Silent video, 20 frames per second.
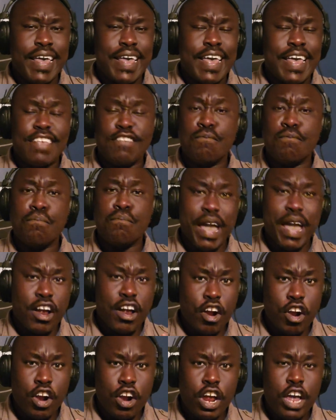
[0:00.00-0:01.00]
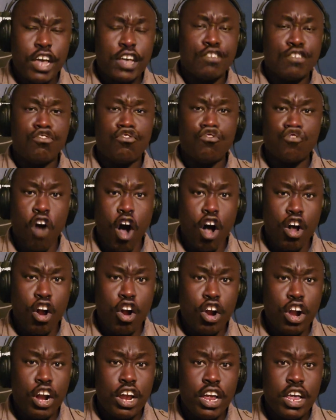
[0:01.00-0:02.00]
He's bigger, he's
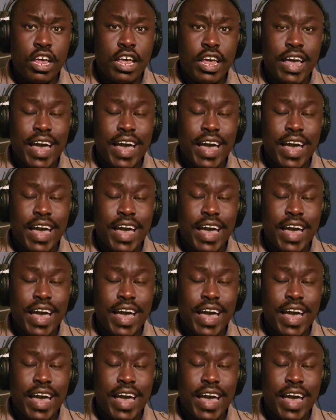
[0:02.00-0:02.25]
stronger,